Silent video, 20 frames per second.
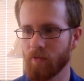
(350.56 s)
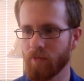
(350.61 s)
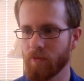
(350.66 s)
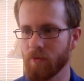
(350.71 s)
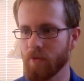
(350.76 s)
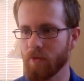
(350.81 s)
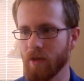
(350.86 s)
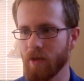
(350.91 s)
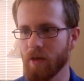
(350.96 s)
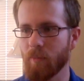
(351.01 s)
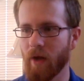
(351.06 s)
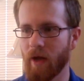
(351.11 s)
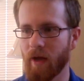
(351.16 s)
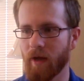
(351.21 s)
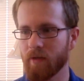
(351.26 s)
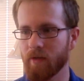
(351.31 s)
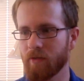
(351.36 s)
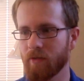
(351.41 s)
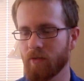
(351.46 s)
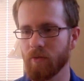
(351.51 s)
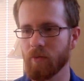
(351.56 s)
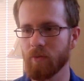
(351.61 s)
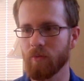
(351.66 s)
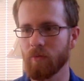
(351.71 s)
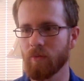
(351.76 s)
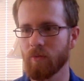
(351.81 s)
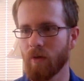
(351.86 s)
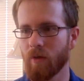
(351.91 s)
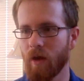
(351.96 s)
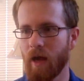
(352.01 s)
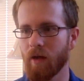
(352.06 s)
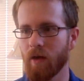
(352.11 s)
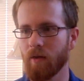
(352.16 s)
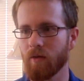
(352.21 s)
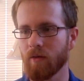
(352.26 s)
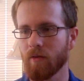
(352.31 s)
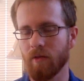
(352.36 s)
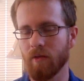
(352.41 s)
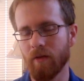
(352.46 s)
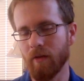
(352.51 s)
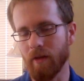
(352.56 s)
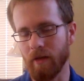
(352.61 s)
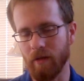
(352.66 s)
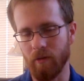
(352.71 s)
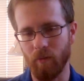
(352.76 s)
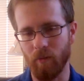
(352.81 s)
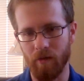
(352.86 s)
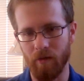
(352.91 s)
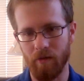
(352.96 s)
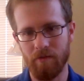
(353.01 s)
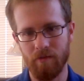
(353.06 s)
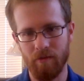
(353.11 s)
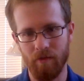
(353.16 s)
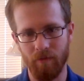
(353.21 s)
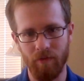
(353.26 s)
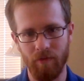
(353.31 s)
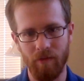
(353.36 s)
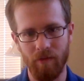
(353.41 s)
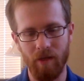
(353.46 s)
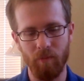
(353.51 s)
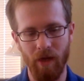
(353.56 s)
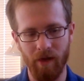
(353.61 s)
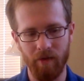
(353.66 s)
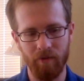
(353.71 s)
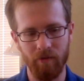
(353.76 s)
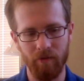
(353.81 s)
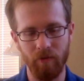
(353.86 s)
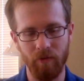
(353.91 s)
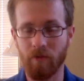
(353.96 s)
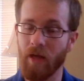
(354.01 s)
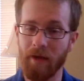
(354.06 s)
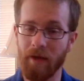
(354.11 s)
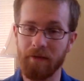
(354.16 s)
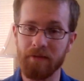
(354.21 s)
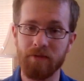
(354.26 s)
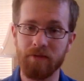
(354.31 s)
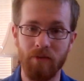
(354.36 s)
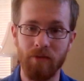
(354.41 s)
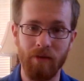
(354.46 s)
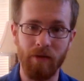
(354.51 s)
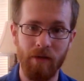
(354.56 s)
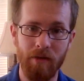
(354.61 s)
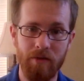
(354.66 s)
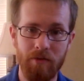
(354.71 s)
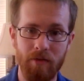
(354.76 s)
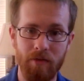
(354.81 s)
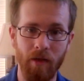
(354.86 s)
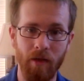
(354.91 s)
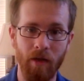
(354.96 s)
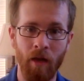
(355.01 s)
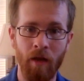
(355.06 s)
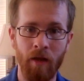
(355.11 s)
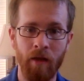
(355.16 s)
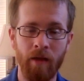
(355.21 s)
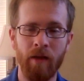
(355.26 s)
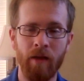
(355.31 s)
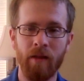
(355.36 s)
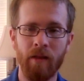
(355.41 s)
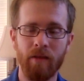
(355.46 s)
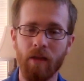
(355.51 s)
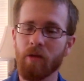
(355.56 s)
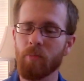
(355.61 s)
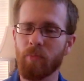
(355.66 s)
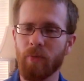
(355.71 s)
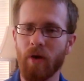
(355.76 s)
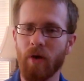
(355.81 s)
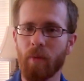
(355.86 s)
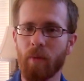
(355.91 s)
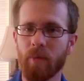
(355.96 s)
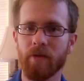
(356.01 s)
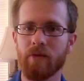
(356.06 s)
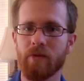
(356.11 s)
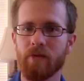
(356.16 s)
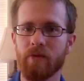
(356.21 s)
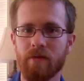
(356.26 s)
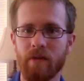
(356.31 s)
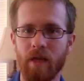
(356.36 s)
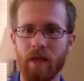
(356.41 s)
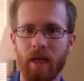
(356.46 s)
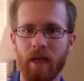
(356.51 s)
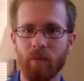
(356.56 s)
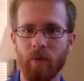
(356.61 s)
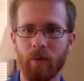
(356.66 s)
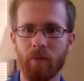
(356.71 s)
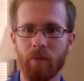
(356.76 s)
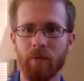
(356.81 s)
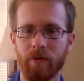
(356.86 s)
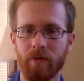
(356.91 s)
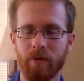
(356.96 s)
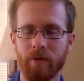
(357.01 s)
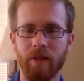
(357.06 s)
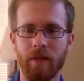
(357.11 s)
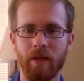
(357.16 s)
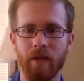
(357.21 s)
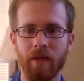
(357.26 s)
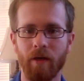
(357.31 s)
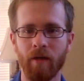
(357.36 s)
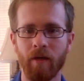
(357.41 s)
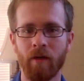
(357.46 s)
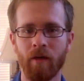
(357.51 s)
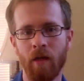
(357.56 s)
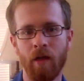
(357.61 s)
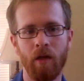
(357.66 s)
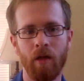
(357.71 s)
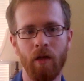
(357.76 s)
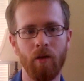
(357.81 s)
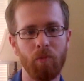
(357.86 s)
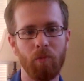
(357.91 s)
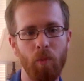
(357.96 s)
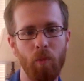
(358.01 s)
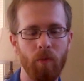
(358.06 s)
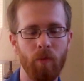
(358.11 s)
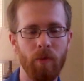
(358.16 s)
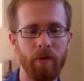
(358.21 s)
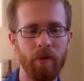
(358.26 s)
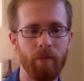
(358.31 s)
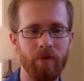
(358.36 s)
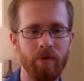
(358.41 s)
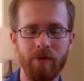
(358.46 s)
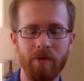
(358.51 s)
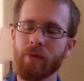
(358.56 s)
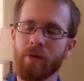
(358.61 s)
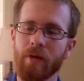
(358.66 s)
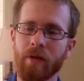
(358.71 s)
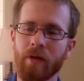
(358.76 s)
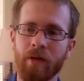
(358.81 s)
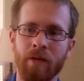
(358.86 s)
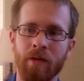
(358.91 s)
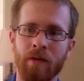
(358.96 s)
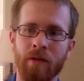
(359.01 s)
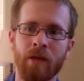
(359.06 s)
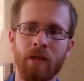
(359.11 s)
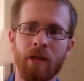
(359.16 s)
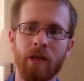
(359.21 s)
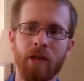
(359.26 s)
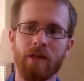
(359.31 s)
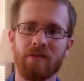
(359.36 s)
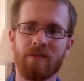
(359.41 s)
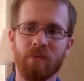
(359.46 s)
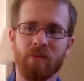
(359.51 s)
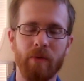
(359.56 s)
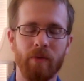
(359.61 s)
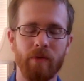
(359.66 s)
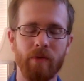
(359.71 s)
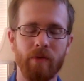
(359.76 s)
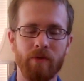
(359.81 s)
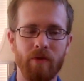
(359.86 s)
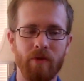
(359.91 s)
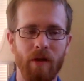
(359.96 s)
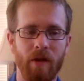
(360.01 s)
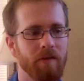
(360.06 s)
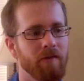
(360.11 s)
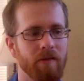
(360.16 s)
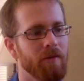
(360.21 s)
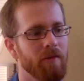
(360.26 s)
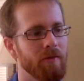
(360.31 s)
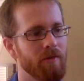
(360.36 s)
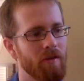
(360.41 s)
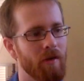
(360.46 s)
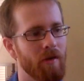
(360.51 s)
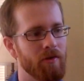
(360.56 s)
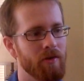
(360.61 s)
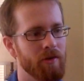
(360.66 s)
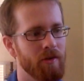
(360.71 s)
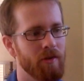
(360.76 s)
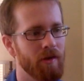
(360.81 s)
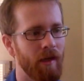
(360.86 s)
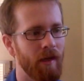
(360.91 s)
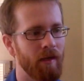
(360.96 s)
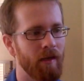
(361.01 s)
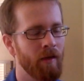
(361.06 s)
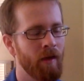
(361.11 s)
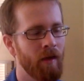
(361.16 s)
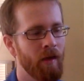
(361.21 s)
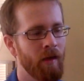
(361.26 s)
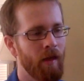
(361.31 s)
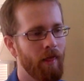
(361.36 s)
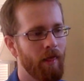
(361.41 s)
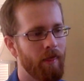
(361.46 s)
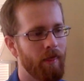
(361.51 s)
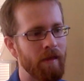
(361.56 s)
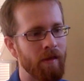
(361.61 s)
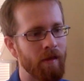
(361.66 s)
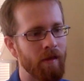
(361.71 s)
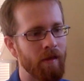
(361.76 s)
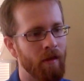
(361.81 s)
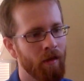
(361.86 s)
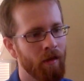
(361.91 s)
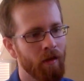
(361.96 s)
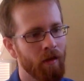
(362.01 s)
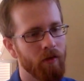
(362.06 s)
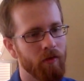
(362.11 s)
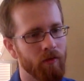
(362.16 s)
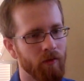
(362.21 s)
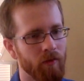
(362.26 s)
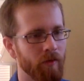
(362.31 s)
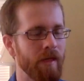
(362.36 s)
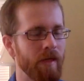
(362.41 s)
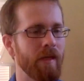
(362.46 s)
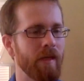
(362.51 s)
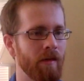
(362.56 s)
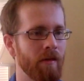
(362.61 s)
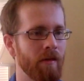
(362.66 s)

think back to how learning works, if you think back to classical conditioning, then you probably understand what we're doing here. What we were doing is we were trying to associate the green